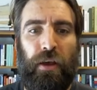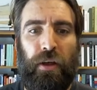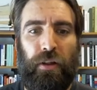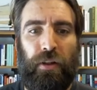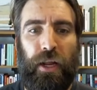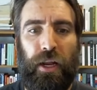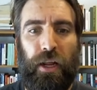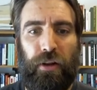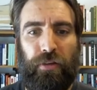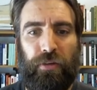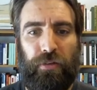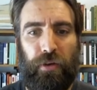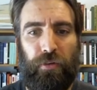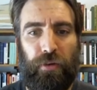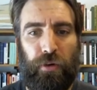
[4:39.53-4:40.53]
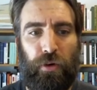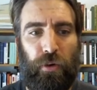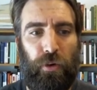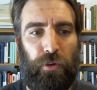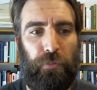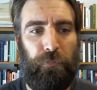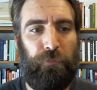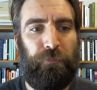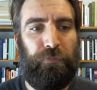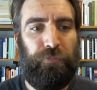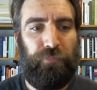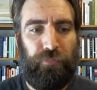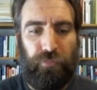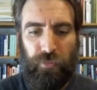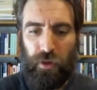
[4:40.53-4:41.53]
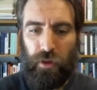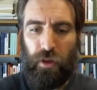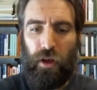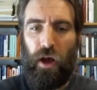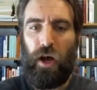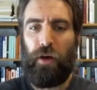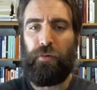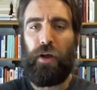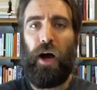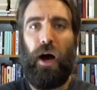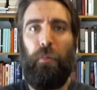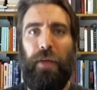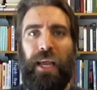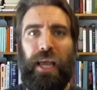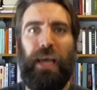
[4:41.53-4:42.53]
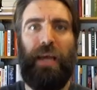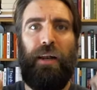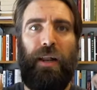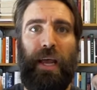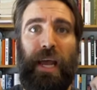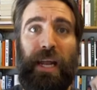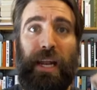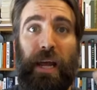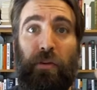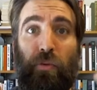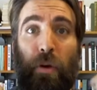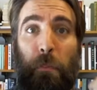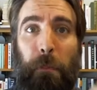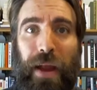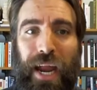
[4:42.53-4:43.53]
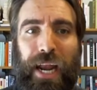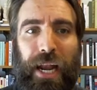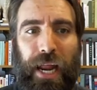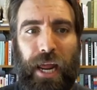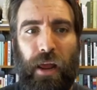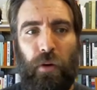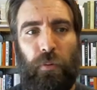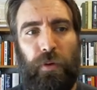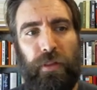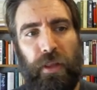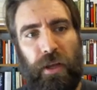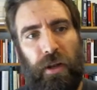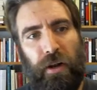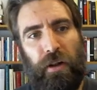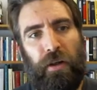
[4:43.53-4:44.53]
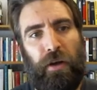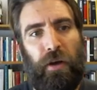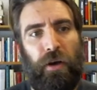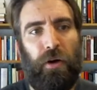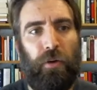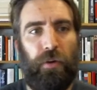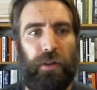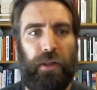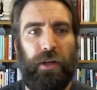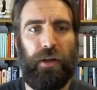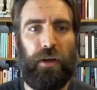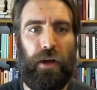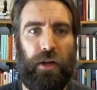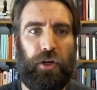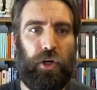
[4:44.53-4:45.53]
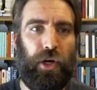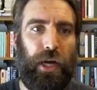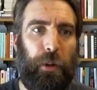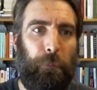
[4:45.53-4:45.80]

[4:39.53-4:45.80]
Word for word: leading to silver and gold Uh, coming in and then remaining within within the country.